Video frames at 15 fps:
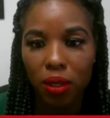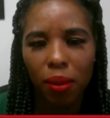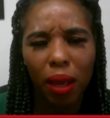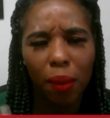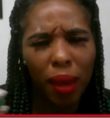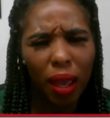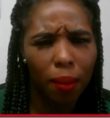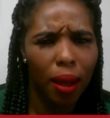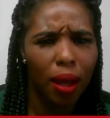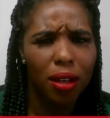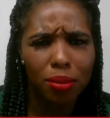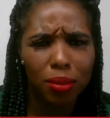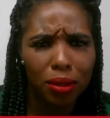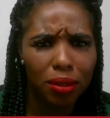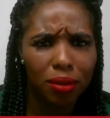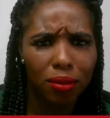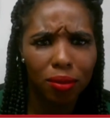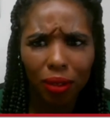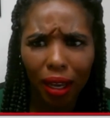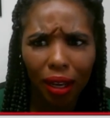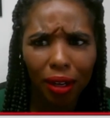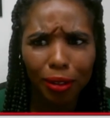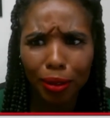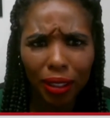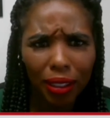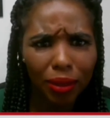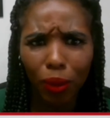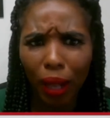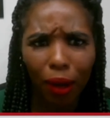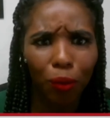And I'm like, man, my husband's kind of
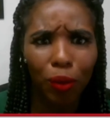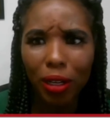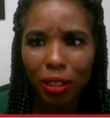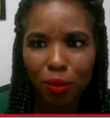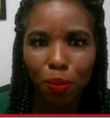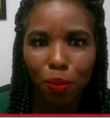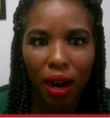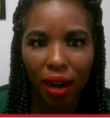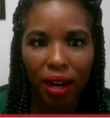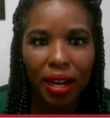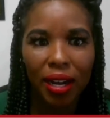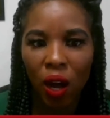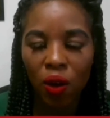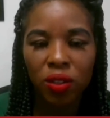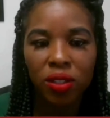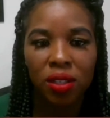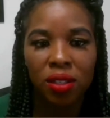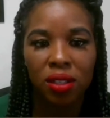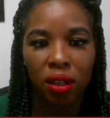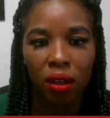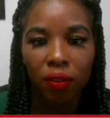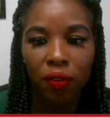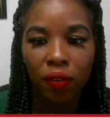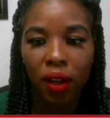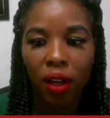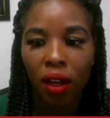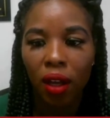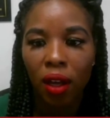like really smart. He knows this stuff